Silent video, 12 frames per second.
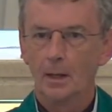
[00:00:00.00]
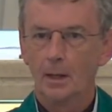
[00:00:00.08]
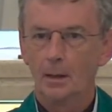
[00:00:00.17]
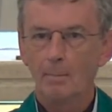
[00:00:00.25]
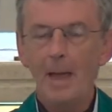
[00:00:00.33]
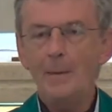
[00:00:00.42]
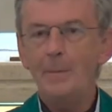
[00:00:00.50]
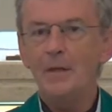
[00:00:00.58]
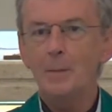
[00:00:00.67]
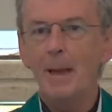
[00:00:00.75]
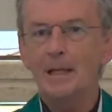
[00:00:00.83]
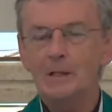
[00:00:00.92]
Maybe the
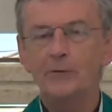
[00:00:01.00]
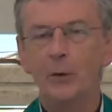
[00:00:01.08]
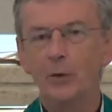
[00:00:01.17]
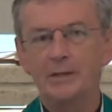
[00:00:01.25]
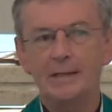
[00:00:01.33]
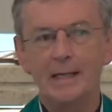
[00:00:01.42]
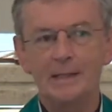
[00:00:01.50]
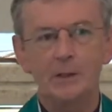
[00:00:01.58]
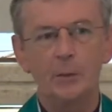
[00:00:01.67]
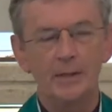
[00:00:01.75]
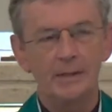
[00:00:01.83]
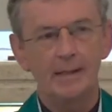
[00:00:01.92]
metaphor says
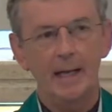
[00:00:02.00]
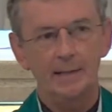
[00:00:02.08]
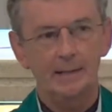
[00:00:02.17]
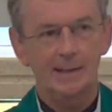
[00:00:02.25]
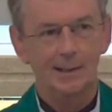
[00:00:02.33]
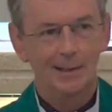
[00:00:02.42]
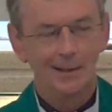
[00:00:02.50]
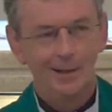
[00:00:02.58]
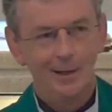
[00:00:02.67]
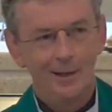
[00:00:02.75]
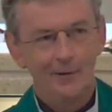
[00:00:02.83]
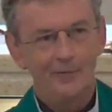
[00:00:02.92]
to us that
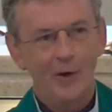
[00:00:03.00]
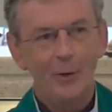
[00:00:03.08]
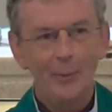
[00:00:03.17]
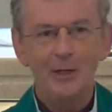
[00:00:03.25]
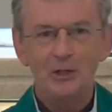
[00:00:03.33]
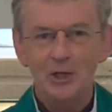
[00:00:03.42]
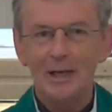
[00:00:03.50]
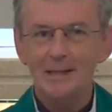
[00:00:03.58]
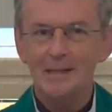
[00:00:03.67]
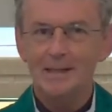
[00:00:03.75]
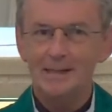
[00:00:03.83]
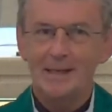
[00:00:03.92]
following
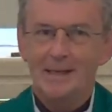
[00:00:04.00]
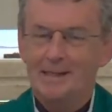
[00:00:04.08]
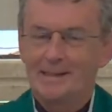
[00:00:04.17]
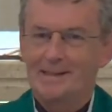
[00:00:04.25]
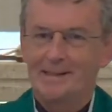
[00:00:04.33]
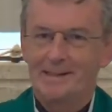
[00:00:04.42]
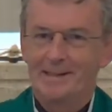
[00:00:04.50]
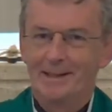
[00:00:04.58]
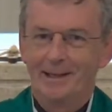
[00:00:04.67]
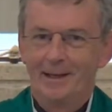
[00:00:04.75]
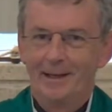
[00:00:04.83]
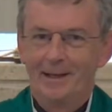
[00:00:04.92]
Jesus is
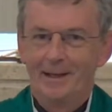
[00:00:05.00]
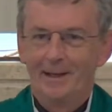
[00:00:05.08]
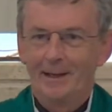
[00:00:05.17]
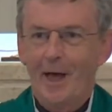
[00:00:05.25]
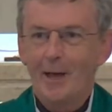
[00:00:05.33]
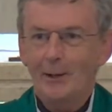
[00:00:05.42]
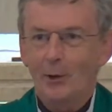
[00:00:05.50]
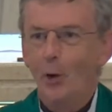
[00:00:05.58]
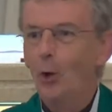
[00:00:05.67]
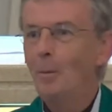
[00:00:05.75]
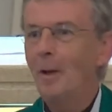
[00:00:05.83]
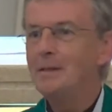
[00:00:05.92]
like
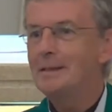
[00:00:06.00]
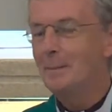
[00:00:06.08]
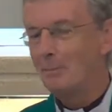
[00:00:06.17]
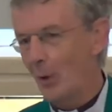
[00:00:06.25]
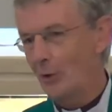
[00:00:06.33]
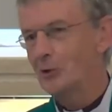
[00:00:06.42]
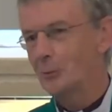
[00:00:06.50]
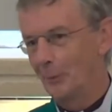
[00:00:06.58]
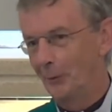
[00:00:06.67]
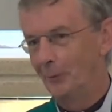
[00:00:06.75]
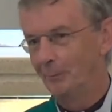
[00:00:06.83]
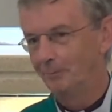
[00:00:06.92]
almost impossible,
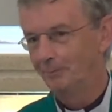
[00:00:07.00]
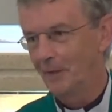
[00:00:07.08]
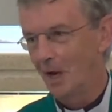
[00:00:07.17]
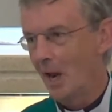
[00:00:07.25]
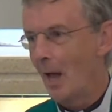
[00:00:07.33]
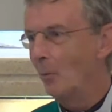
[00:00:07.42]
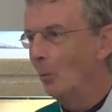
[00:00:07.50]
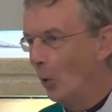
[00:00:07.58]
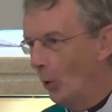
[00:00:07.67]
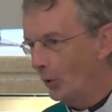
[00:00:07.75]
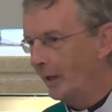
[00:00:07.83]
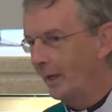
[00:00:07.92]
like
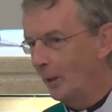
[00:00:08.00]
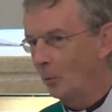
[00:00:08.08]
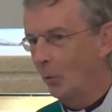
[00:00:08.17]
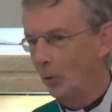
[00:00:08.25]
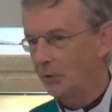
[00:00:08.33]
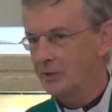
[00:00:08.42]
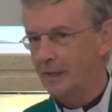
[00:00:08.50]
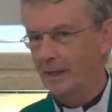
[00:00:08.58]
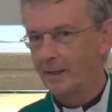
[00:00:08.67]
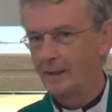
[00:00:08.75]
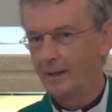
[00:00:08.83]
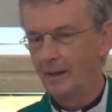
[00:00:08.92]
walking on water,
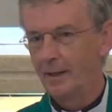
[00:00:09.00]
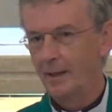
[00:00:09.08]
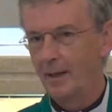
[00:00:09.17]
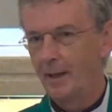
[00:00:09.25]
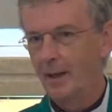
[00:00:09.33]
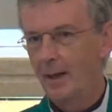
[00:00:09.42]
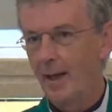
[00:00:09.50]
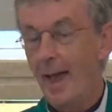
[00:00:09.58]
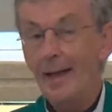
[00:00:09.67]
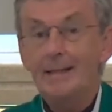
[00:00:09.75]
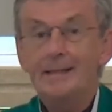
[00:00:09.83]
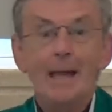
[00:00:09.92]

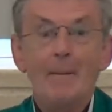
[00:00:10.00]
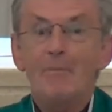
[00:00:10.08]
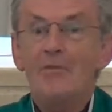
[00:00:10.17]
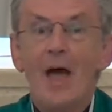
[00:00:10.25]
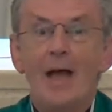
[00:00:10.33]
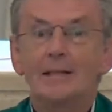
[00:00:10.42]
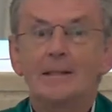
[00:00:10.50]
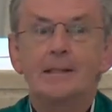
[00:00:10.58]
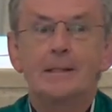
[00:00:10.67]
except that